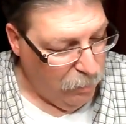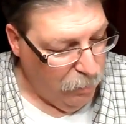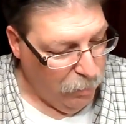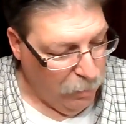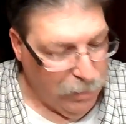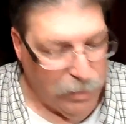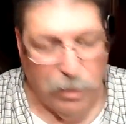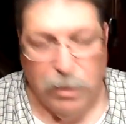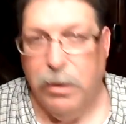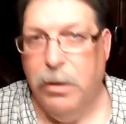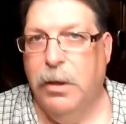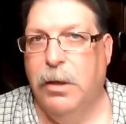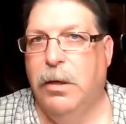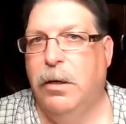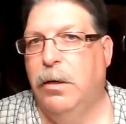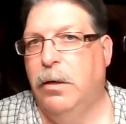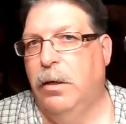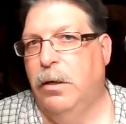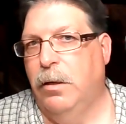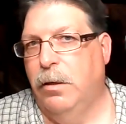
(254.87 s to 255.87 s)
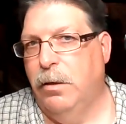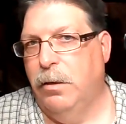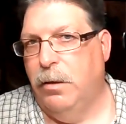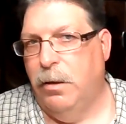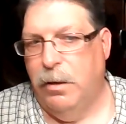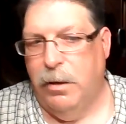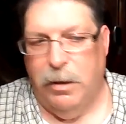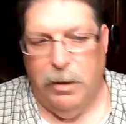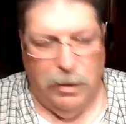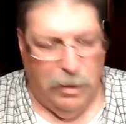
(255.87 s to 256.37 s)
I'm going to put the
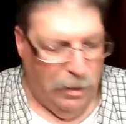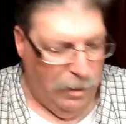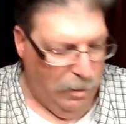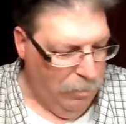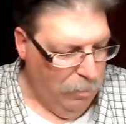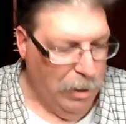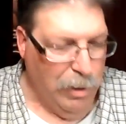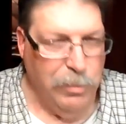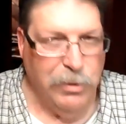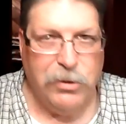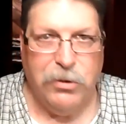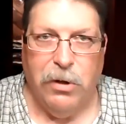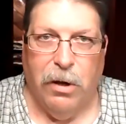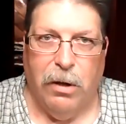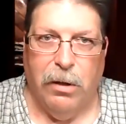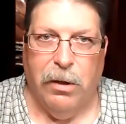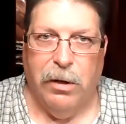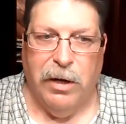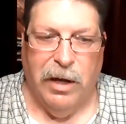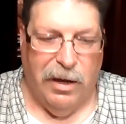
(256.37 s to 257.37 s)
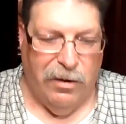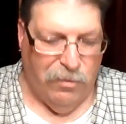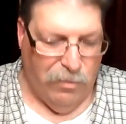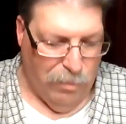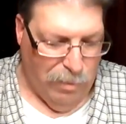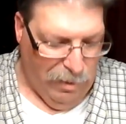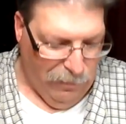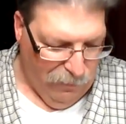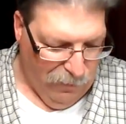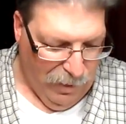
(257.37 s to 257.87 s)
Barbasol on
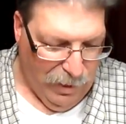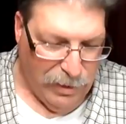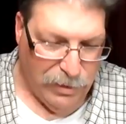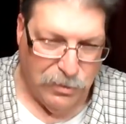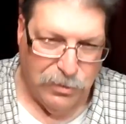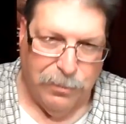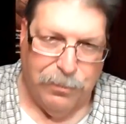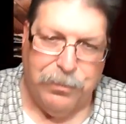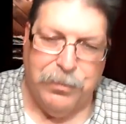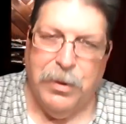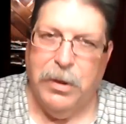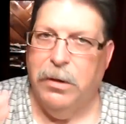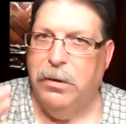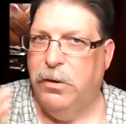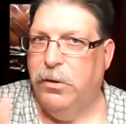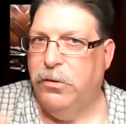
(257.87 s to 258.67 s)
half of my face.